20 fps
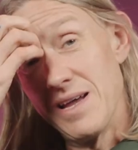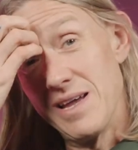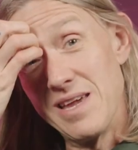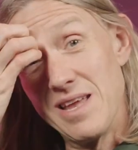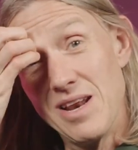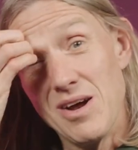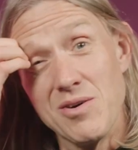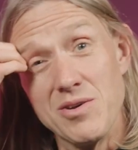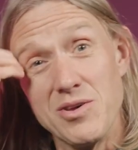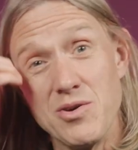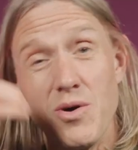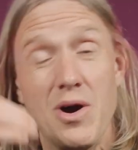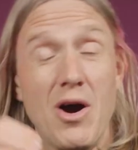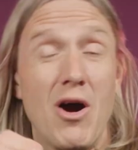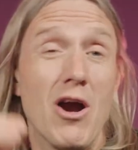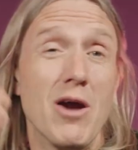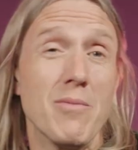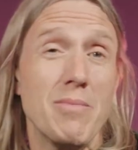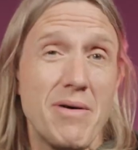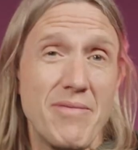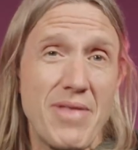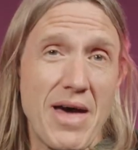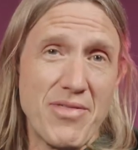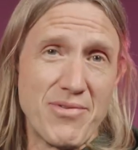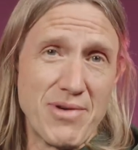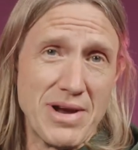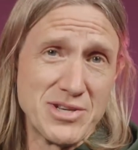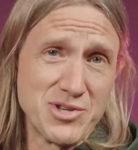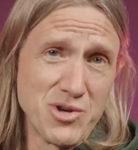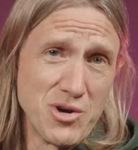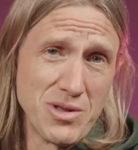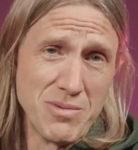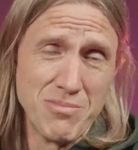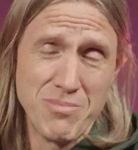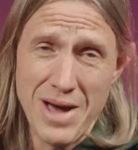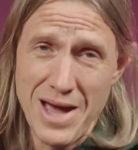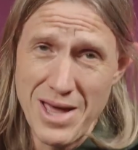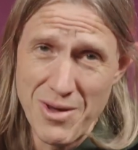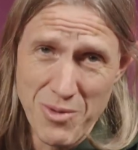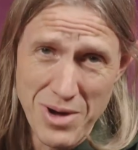you are above that threshold. And
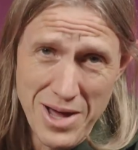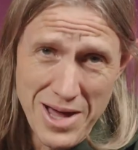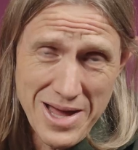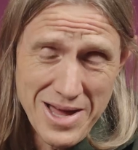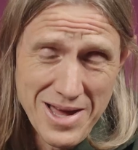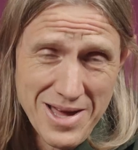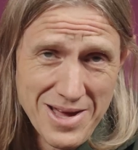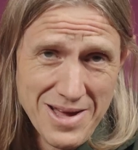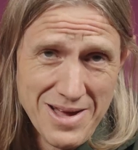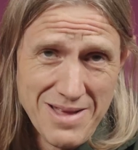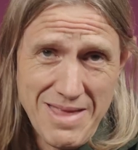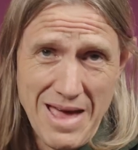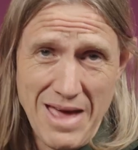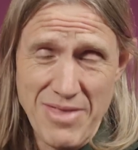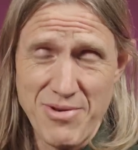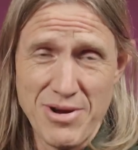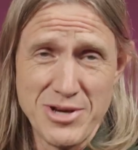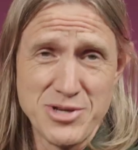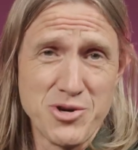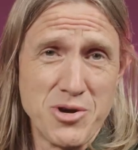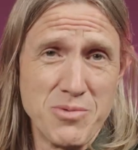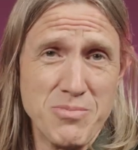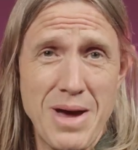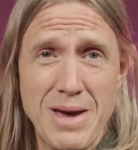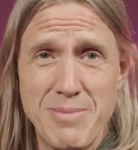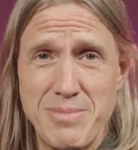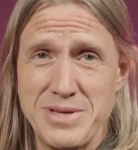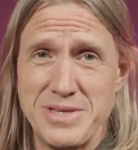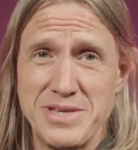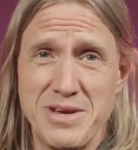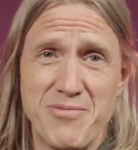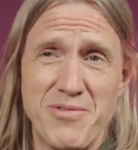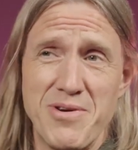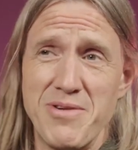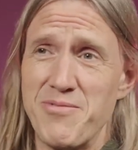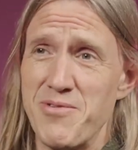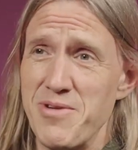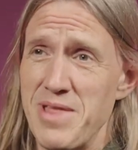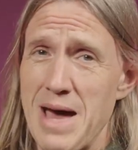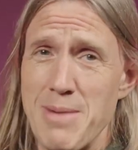by the way, that threshold might be different
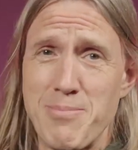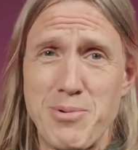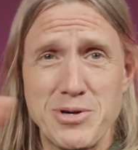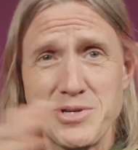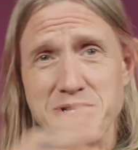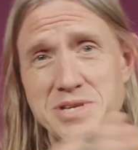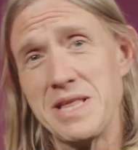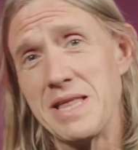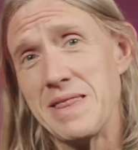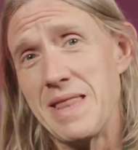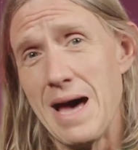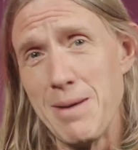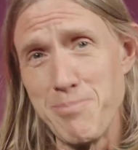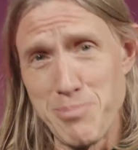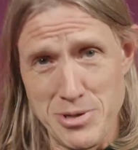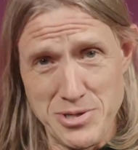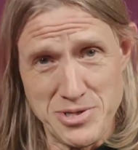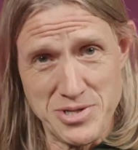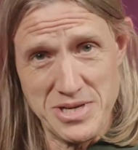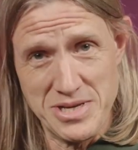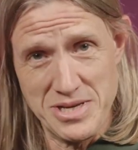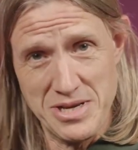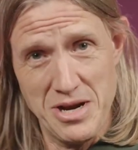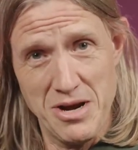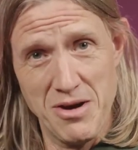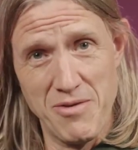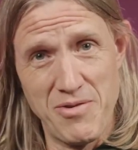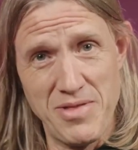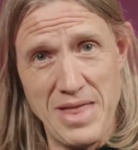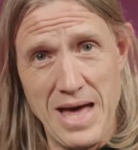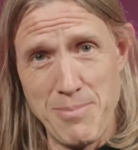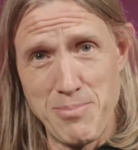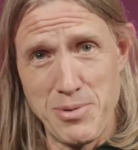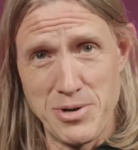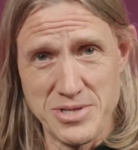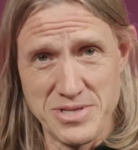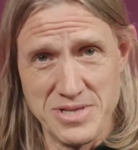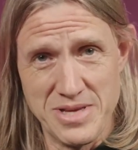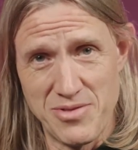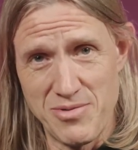for that person than that person. For that
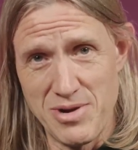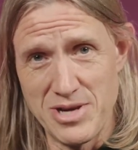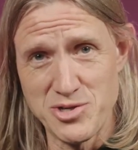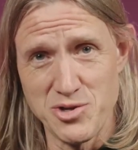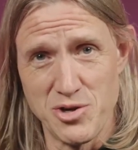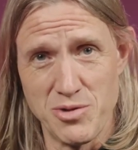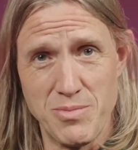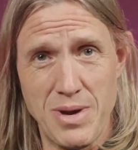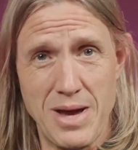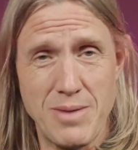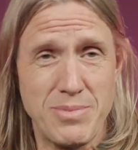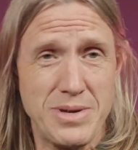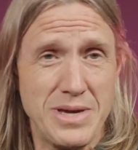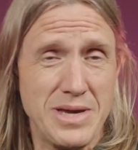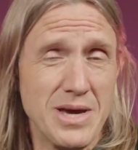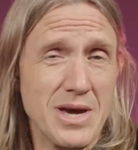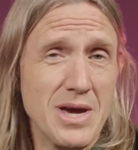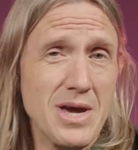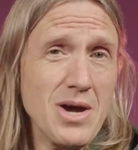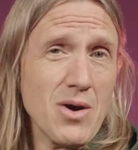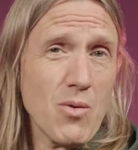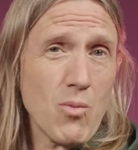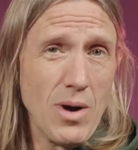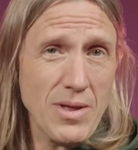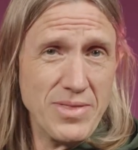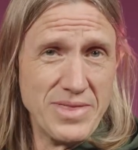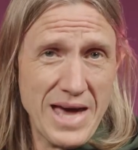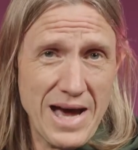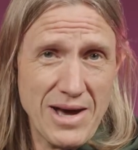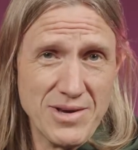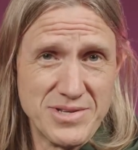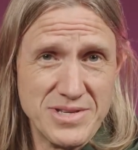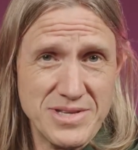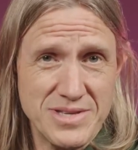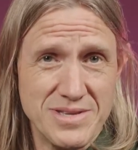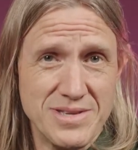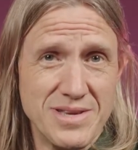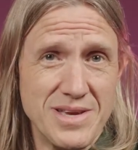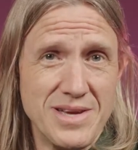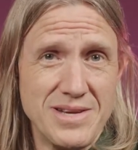person, the threshold might be
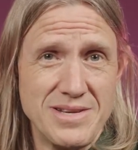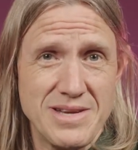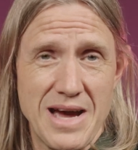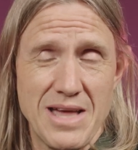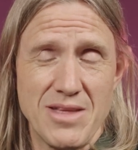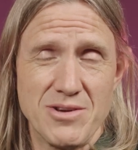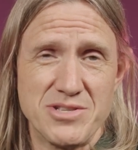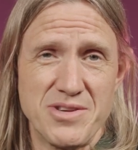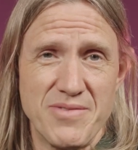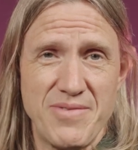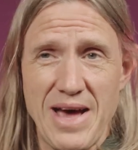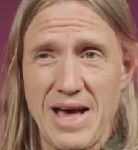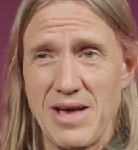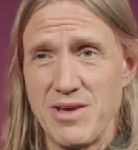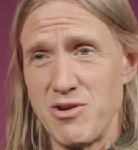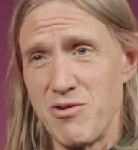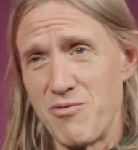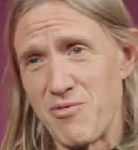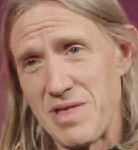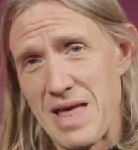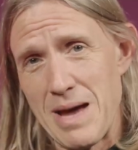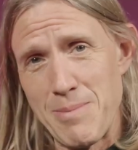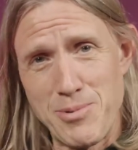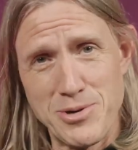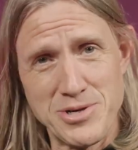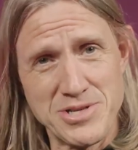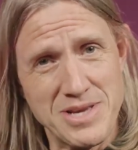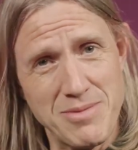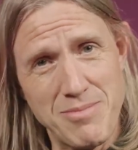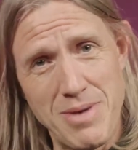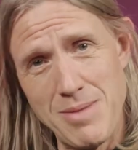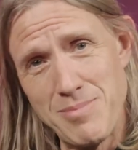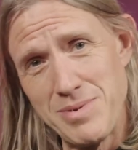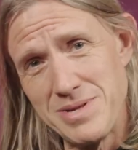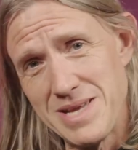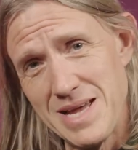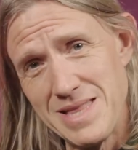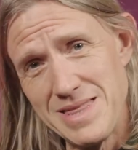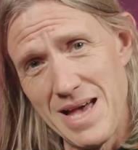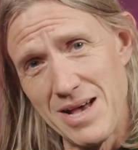$1,000 of value. For that person, it might be
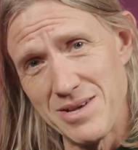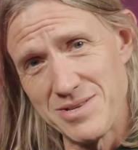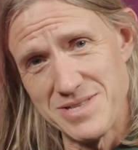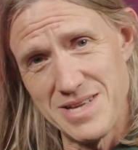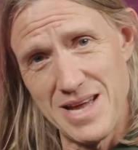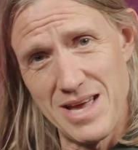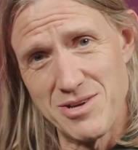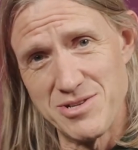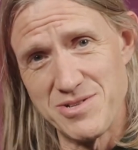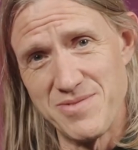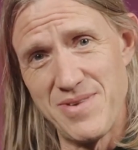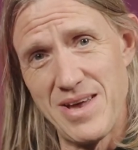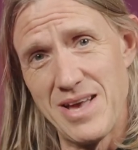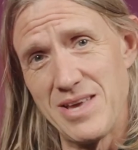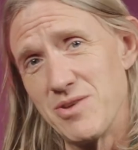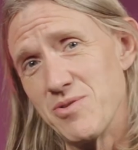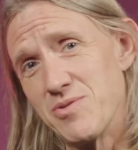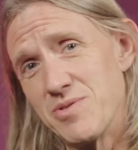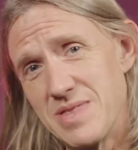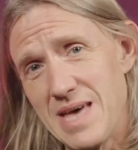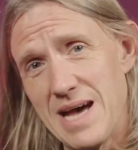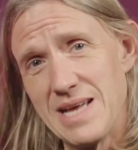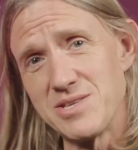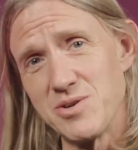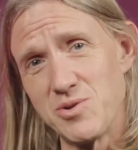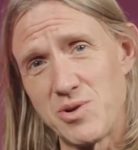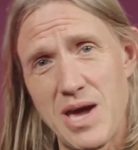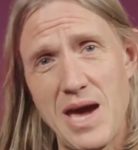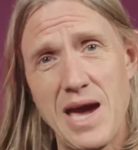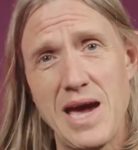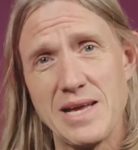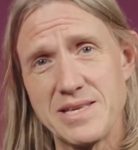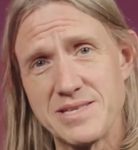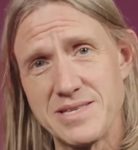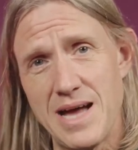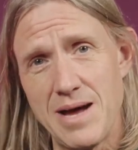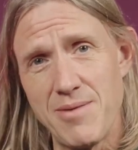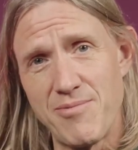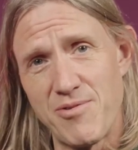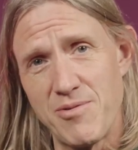$10,000 in value. That's okay. It's
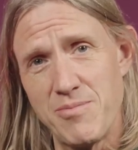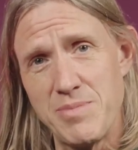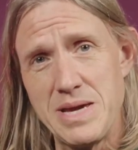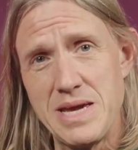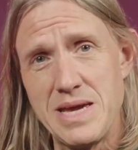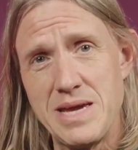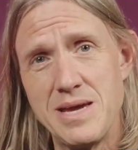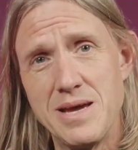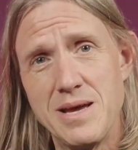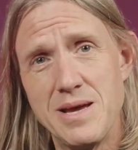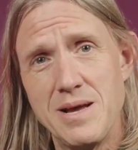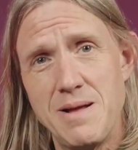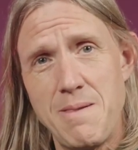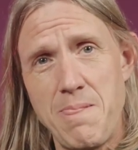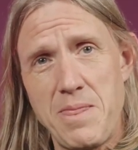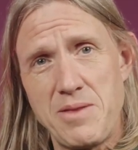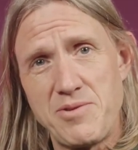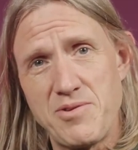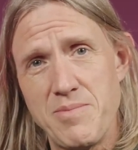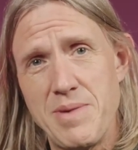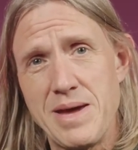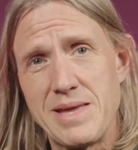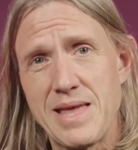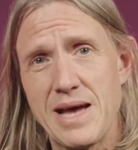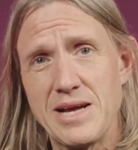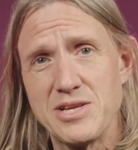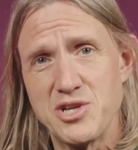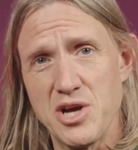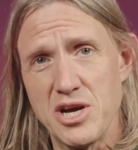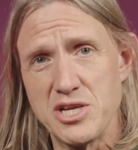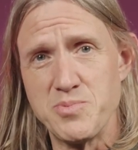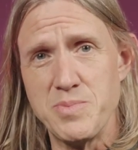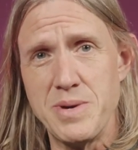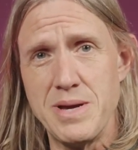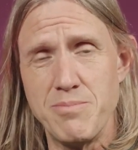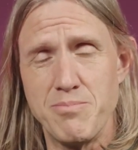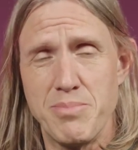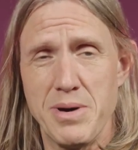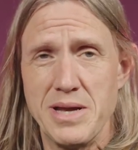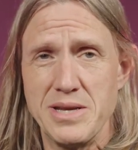not for me to make that
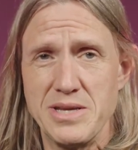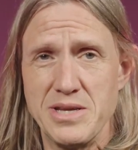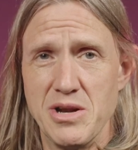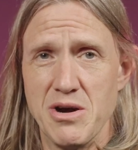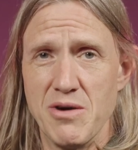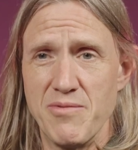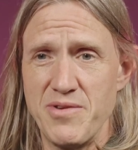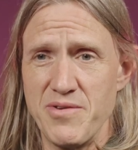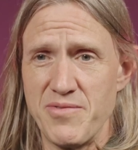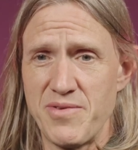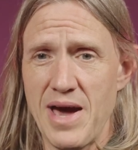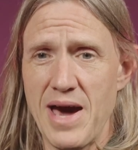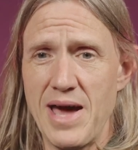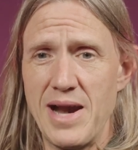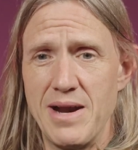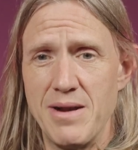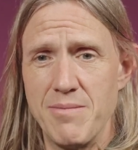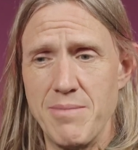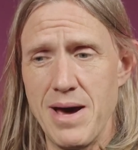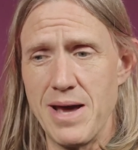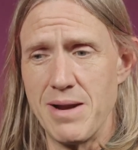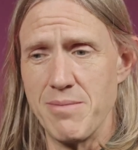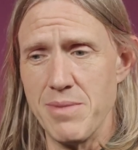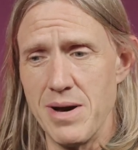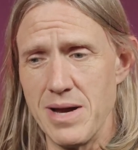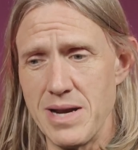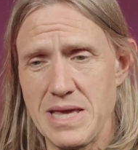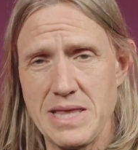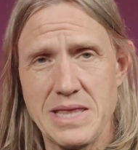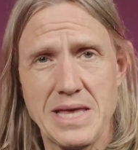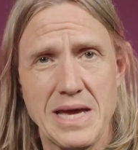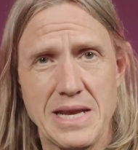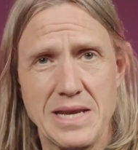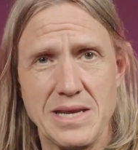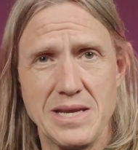judgment. But if you've got an amount of money that